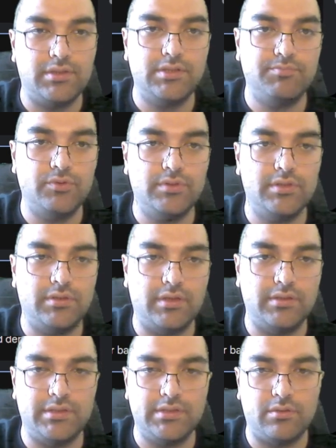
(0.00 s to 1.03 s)
Let's put it,
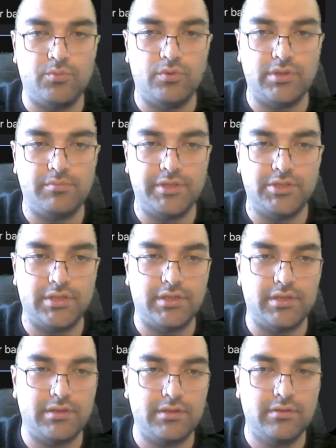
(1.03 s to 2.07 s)
let's upload image
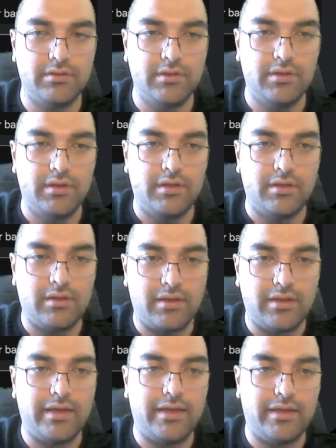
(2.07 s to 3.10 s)
again,
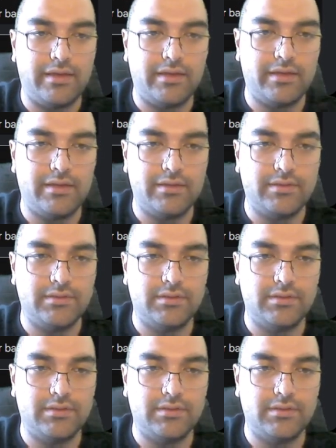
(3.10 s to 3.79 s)
and